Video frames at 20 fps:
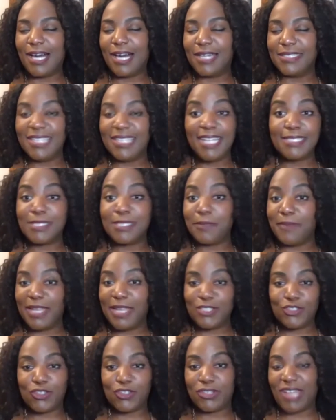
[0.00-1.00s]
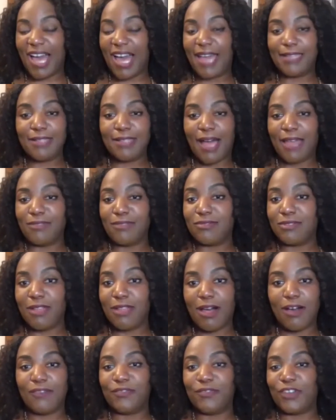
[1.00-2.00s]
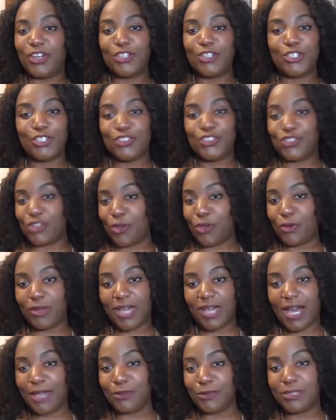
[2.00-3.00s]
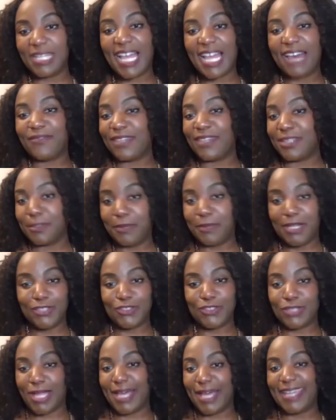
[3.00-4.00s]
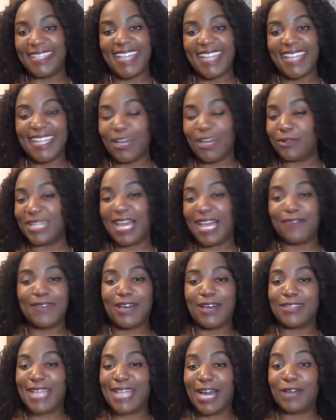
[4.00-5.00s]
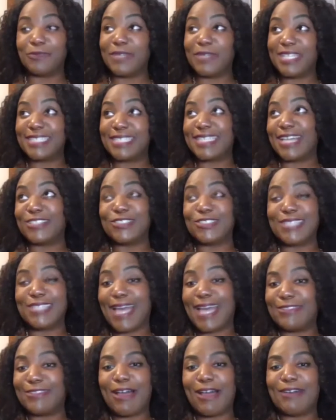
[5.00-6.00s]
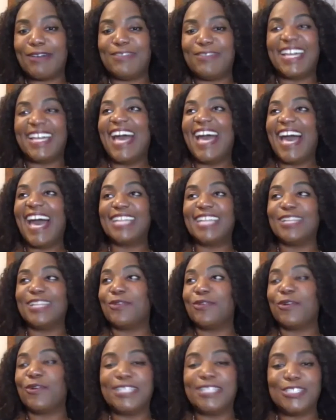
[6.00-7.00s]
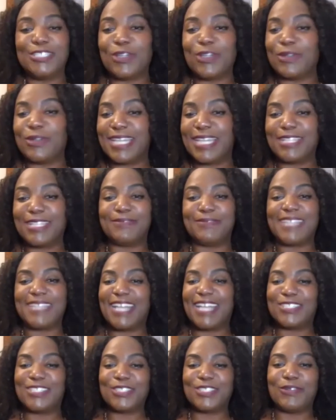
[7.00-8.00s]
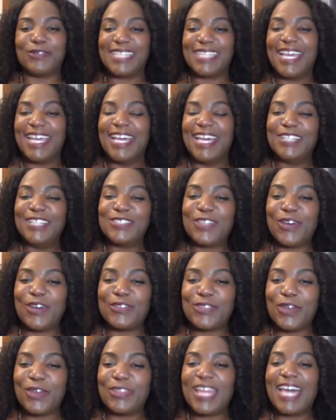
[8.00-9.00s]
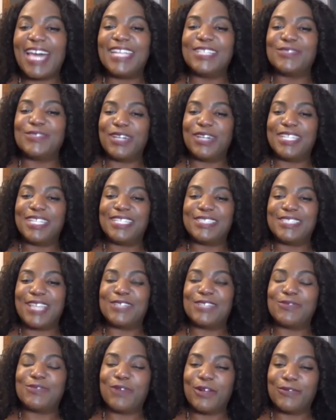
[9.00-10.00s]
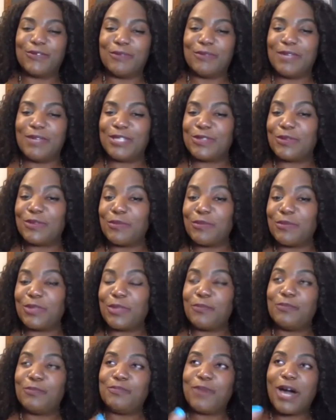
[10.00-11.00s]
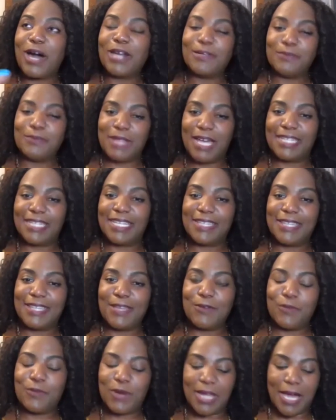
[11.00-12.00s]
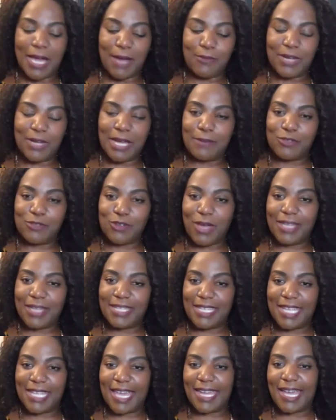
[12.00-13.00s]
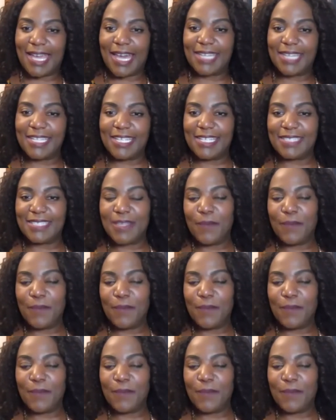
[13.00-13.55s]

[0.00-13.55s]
Not to mention, I love a good joke. I will laugh at the punchline and I will laugh out loud because I love corny jokes. I love dad jokes. So that is what has worked for me. So but the bottom line, I think what I'm trying to get at is